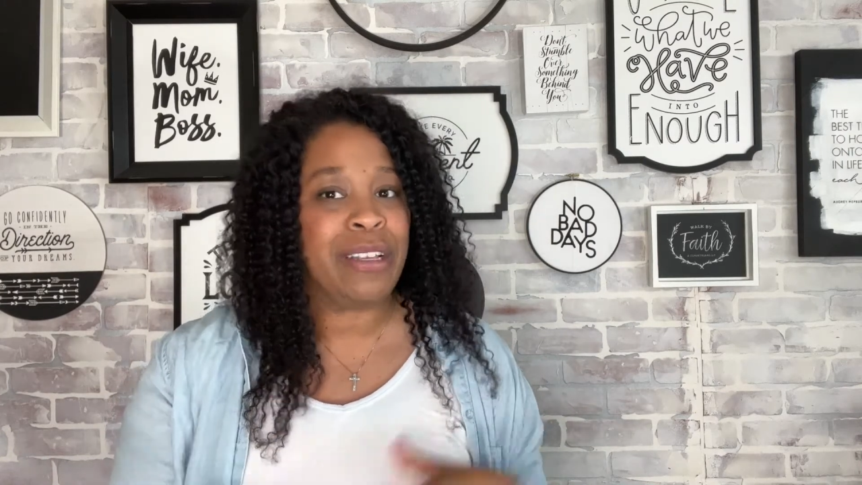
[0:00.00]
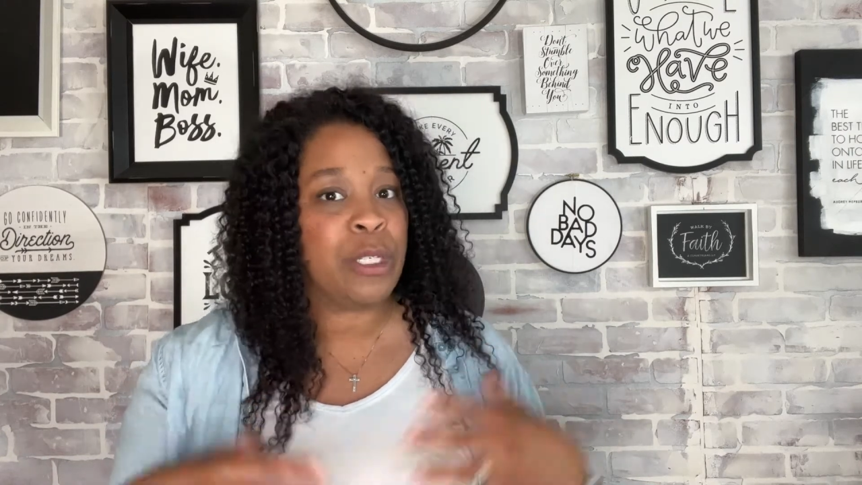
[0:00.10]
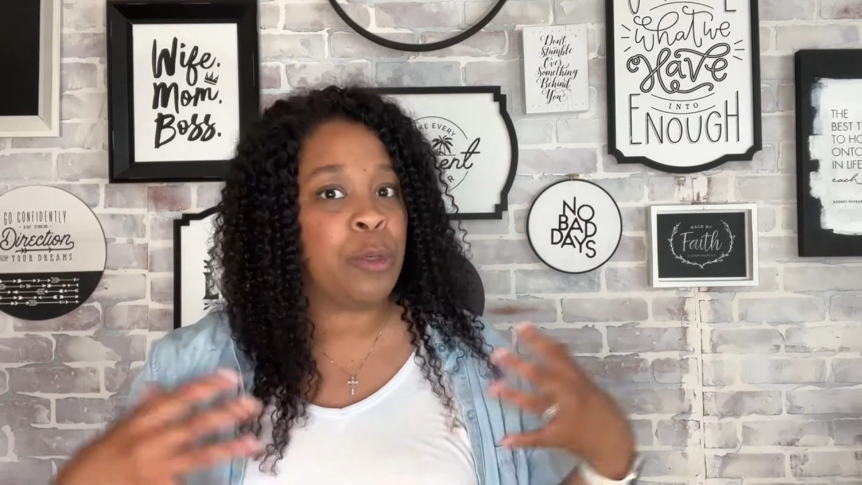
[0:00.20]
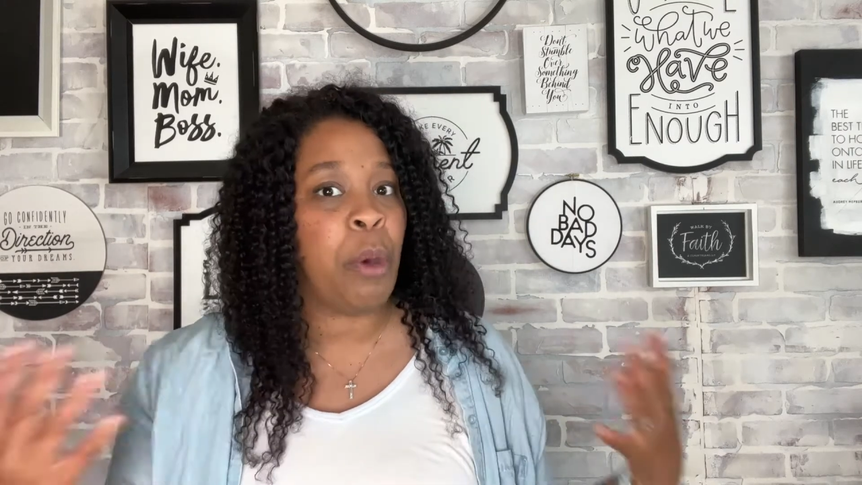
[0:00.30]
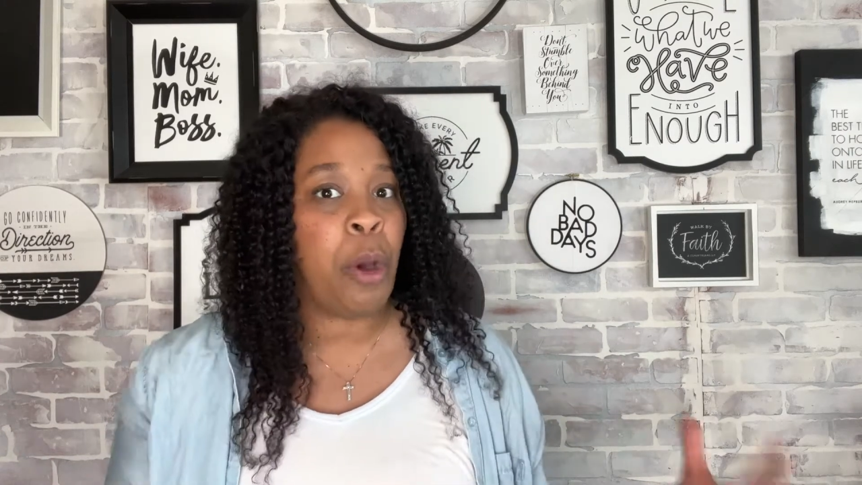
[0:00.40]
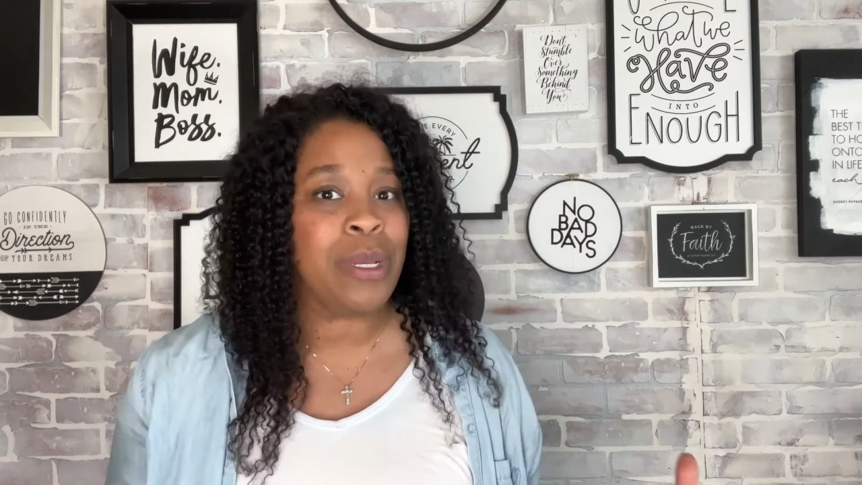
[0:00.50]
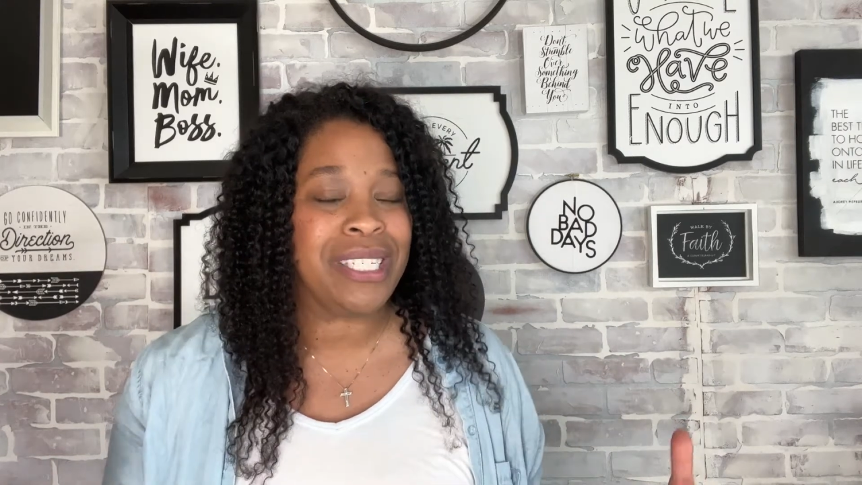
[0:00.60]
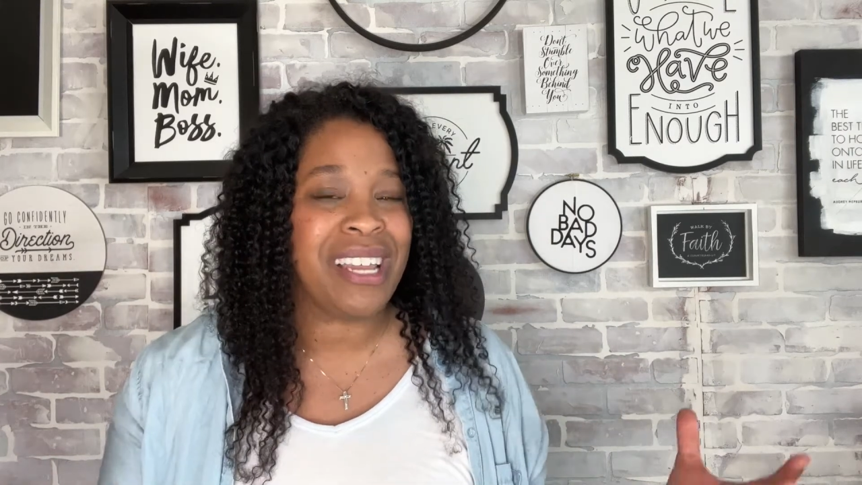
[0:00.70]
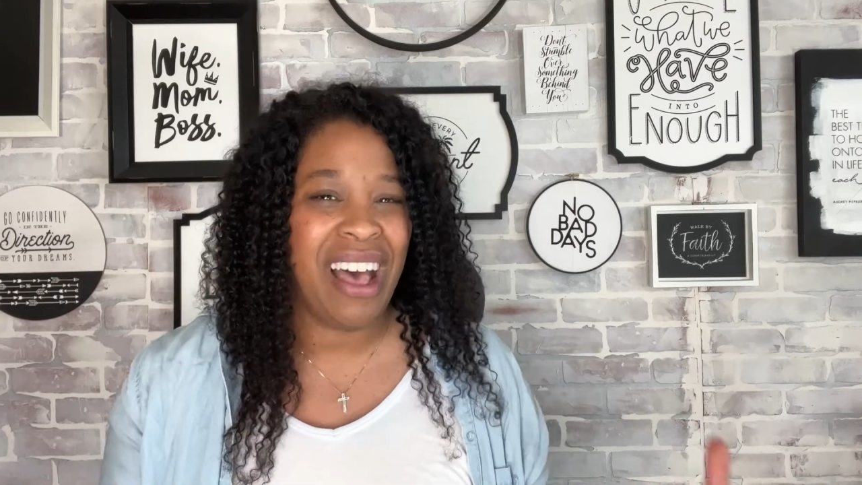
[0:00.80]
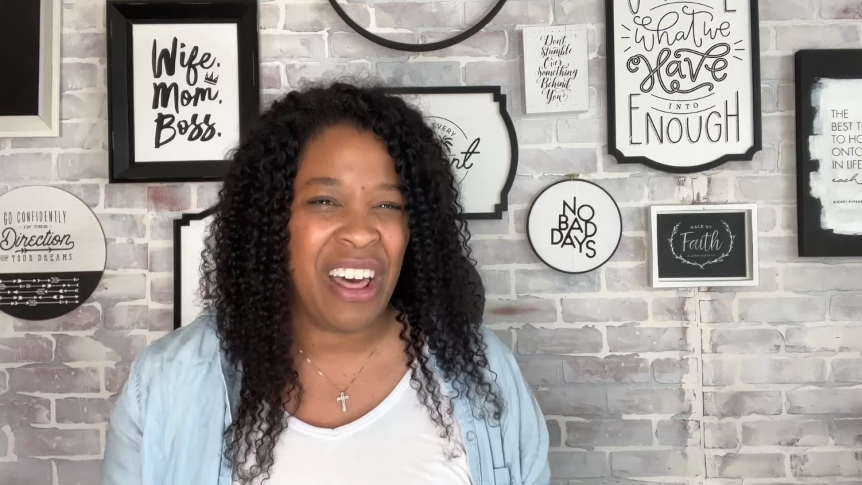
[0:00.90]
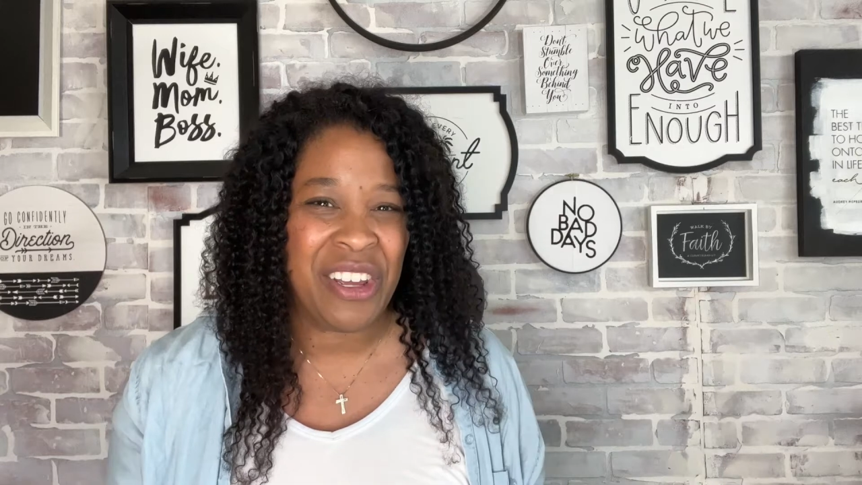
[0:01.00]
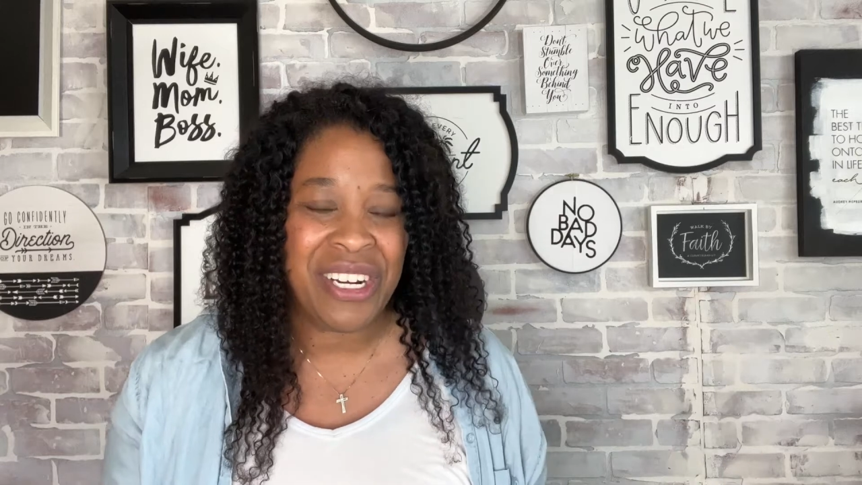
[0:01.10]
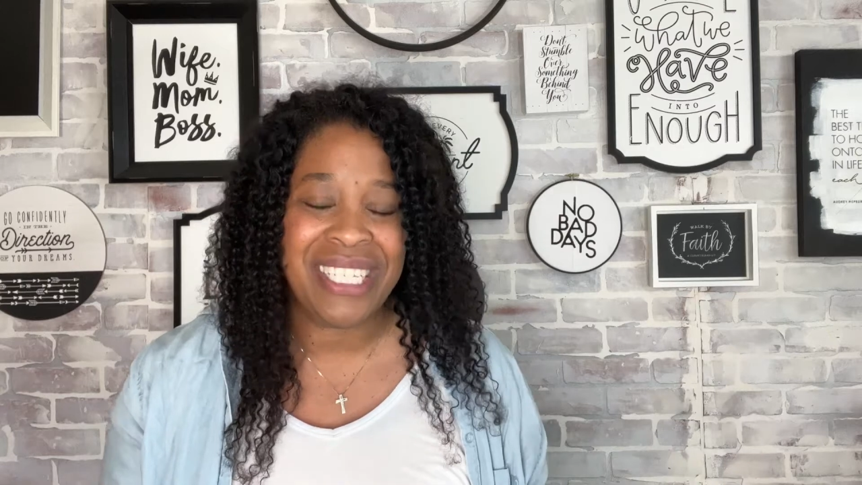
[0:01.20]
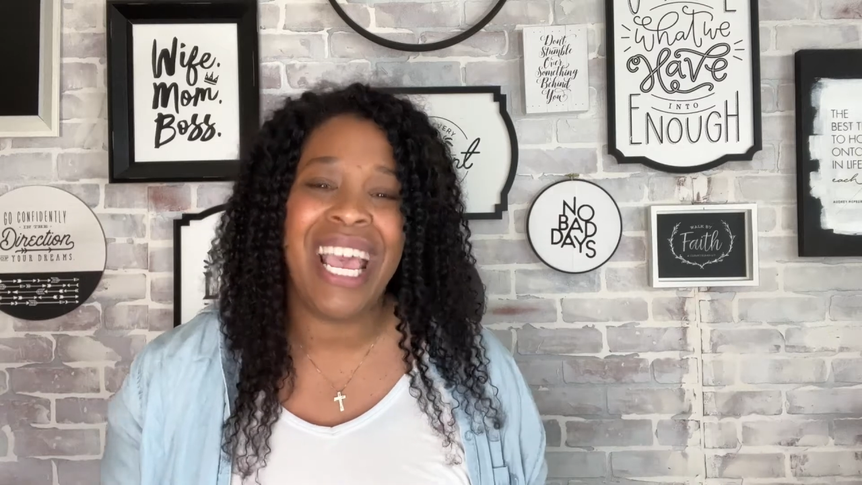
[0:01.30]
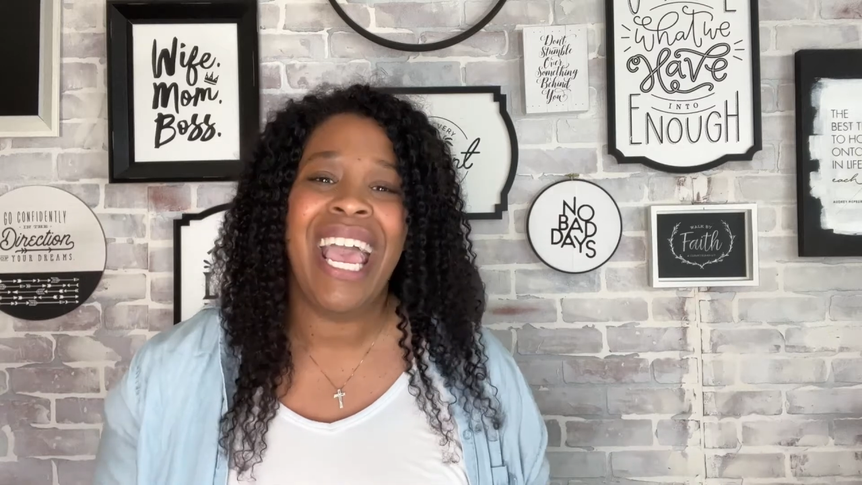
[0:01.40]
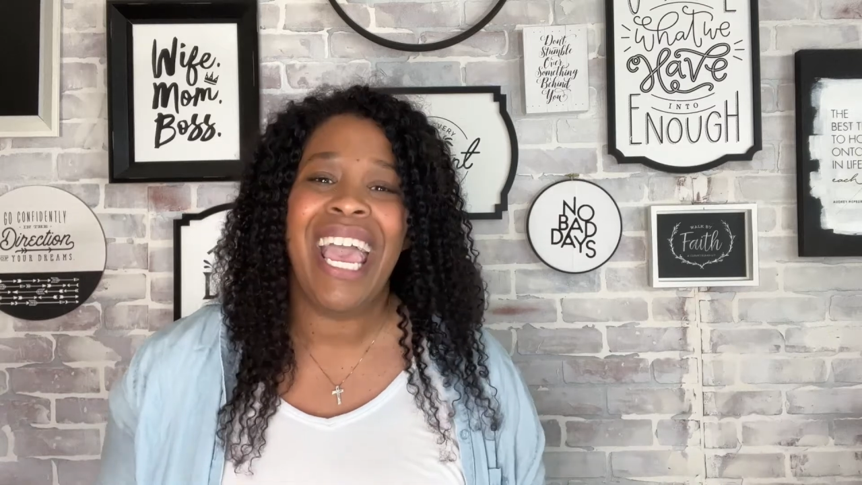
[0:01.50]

exposed to others